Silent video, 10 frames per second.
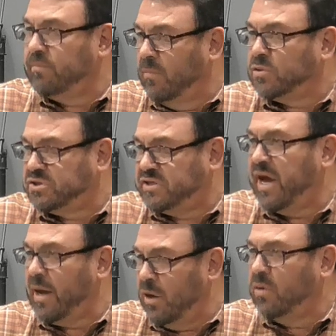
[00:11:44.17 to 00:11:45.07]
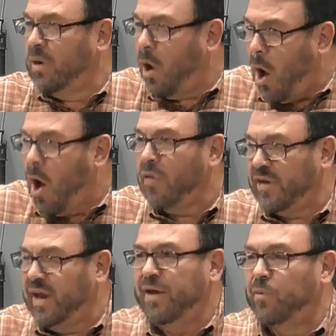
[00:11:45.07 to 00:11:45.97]
were telling all
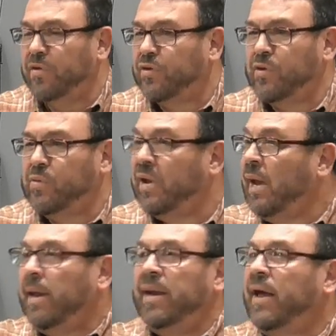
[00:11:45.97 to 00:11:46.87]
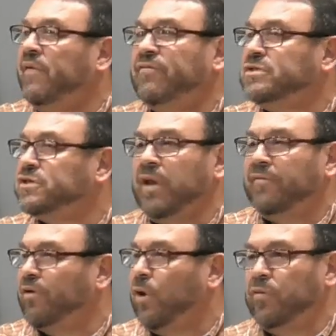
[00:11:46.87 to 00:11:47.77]
that he went through, and none of us will
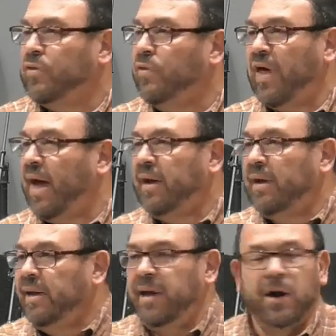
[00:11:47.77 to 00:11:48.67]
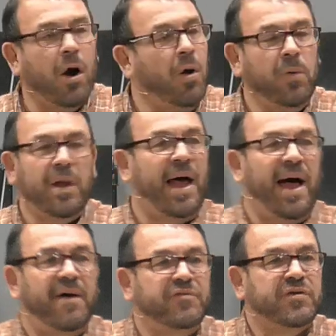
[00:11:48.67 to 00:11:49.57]
ever go through that in our own
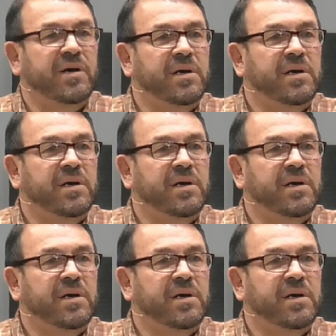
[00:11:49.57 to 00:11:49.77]
lives.